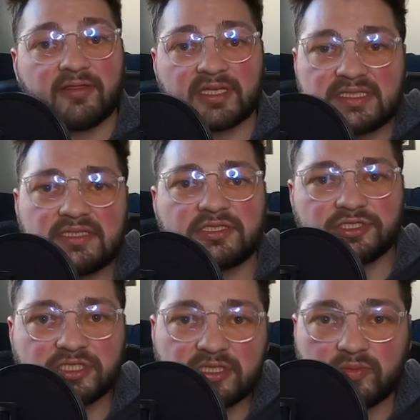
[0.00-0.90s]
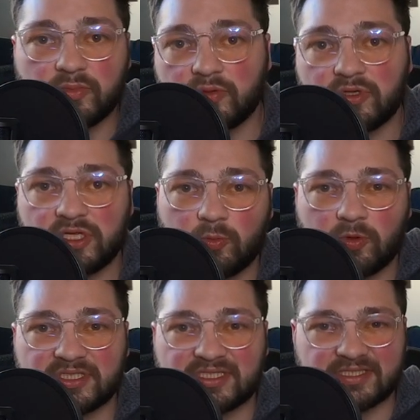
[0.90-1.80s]
the TCG community
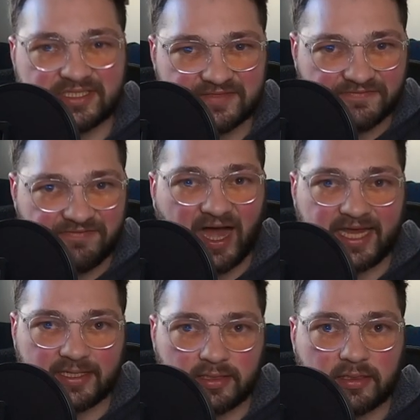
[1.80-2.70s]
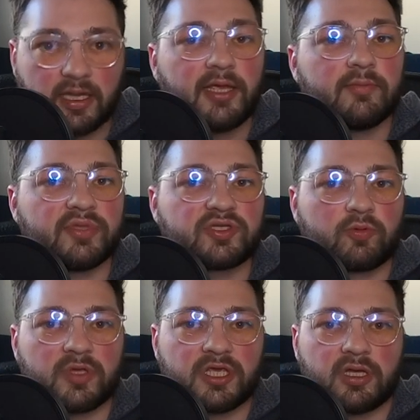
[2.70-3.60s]
was divided
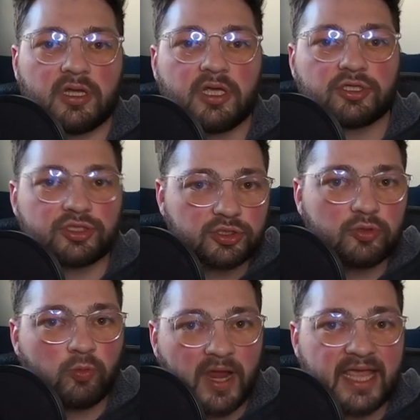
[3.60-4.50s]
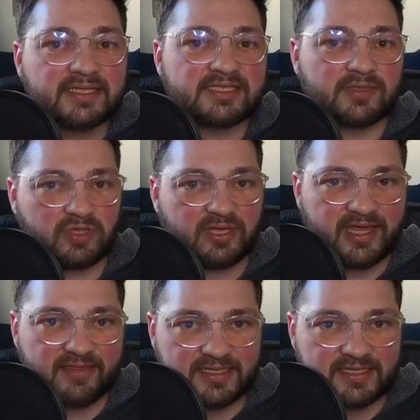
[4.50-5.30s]
between two ways to play the